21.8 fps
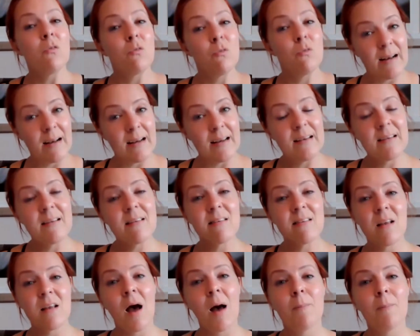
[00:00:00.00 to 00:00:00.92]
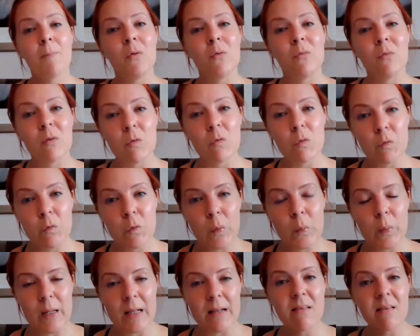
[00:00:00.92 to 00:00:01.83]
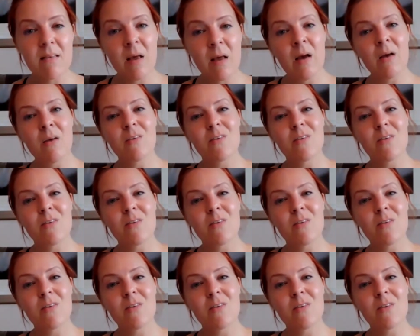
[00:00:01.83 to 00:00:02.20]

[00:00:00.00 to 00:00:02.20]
ready to start moving forwards.